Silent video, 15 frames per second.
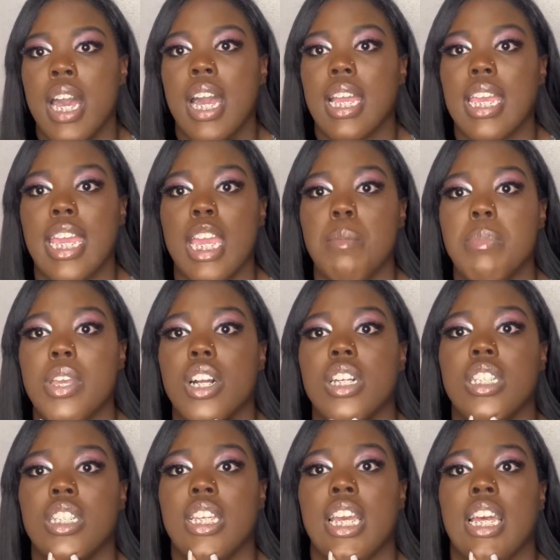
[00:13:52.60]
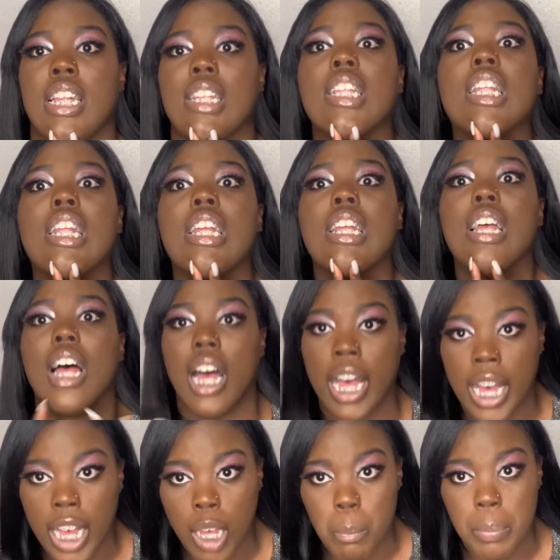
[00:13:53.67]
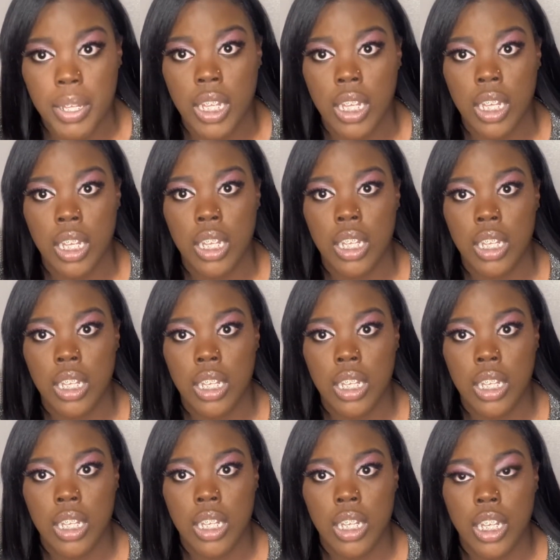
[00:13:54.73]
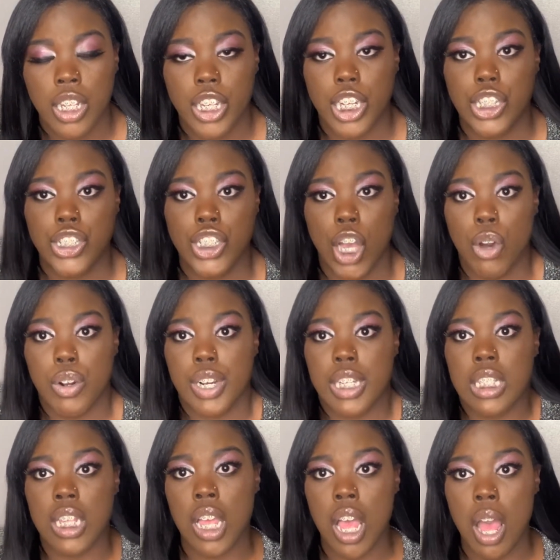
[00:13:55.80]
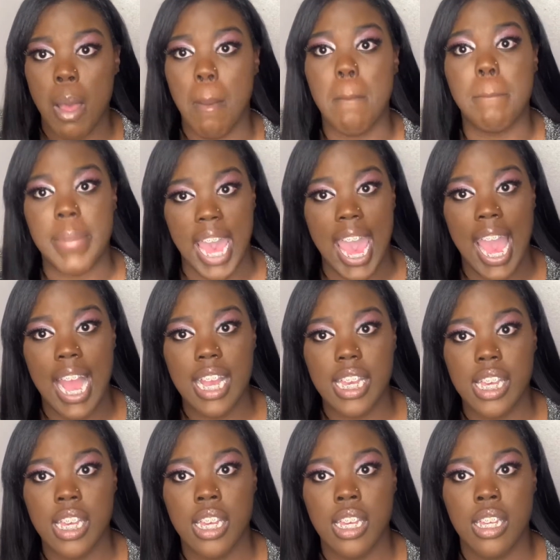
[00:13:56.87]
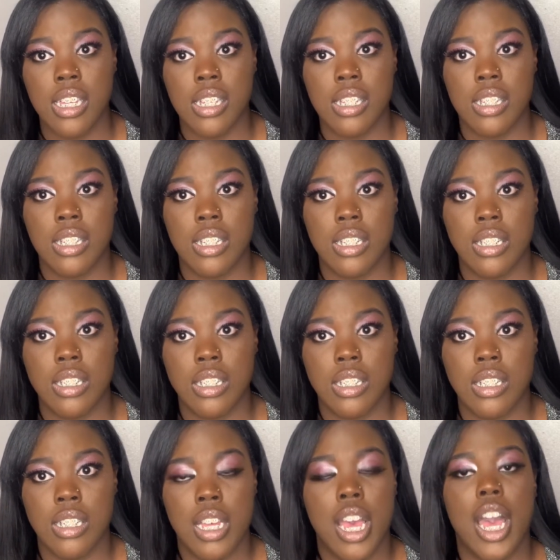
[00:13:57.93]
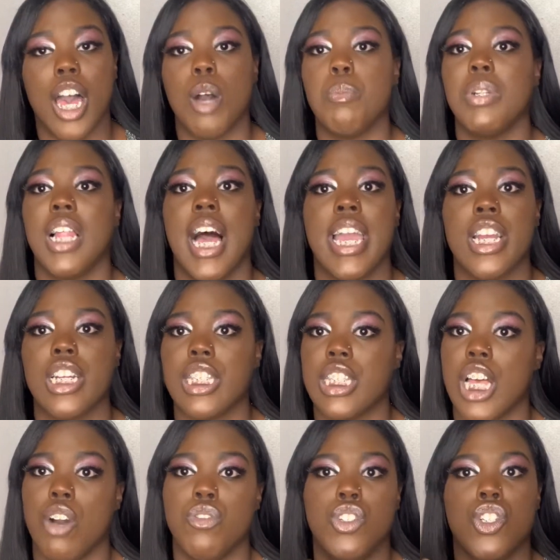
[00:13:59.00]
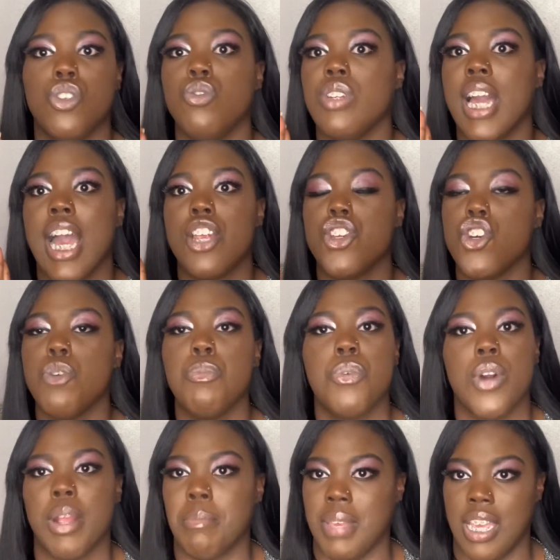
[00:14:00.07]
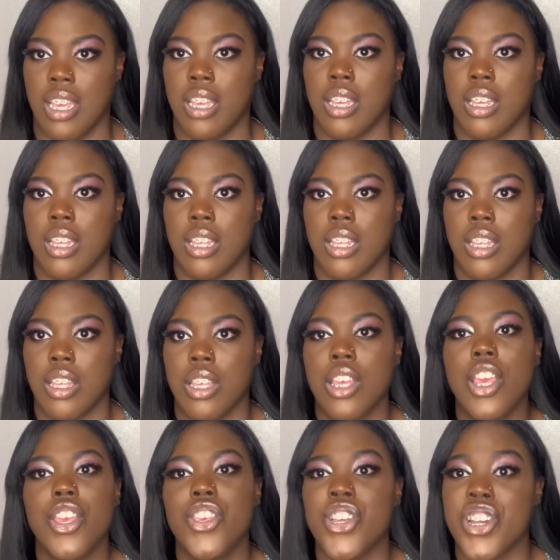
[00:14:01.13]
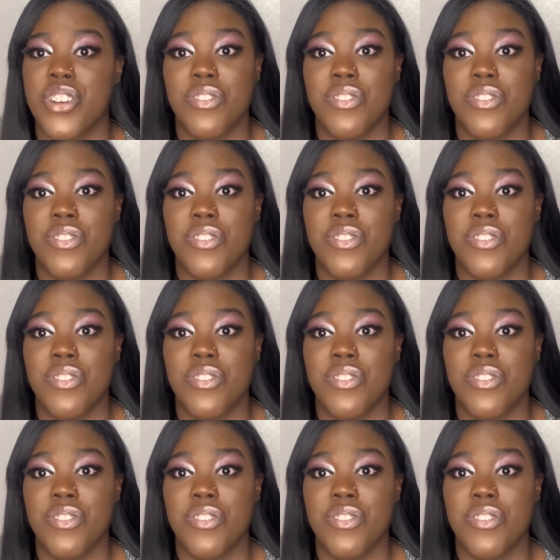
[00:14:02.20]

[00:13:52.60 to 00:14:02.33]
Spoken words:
keep your chin up, your shoulders back, apply yourself. Do not do for me. You're